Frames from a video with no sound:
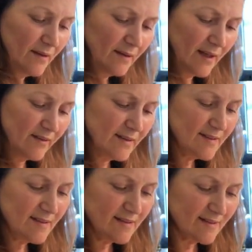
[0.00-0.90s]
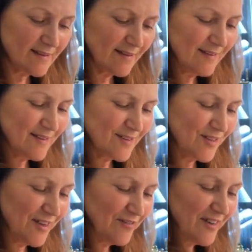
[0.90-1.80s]
Now this is
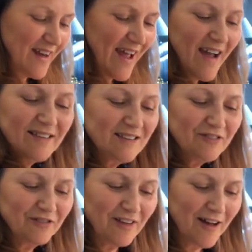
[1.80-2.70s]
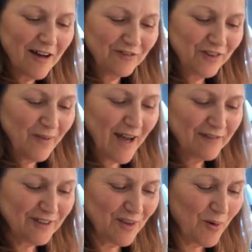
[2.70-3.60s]
sort of an act of love. You
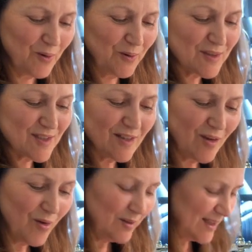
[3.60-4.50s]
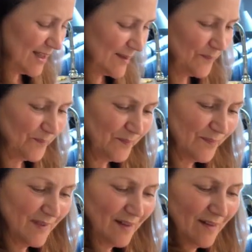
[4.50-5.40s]
have to go slowly
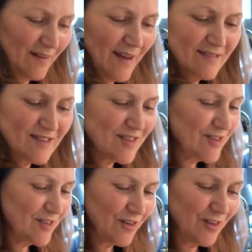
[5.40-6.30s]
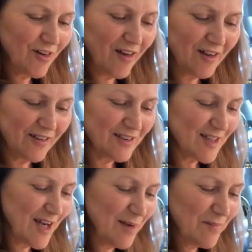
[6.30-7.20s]
and stir all the
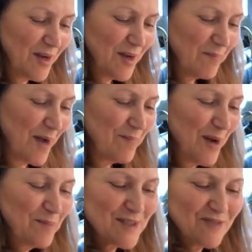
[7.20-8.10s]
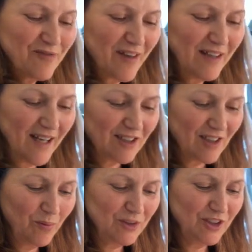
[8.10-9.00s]
time. My mom's funny
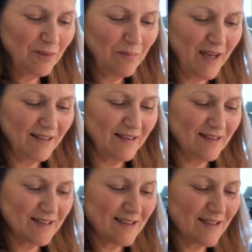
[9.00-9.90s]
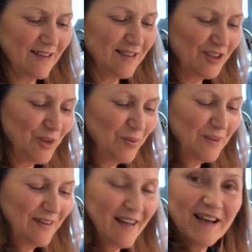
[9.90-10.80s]
actually, when she made this, she
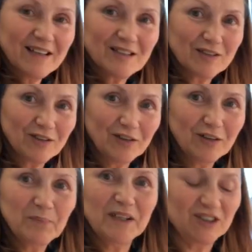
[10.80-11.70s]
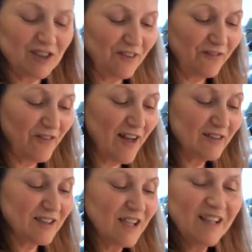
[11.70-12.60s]
wouldn't let us stir because she
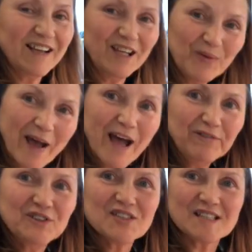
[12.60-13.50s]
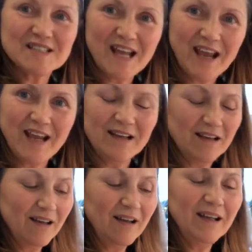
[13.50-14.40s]
felt that you have to stay
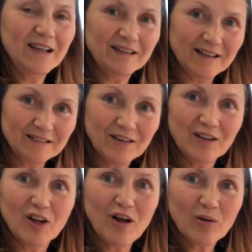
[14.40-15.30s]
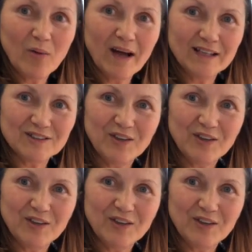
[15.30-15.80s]
in clockwise.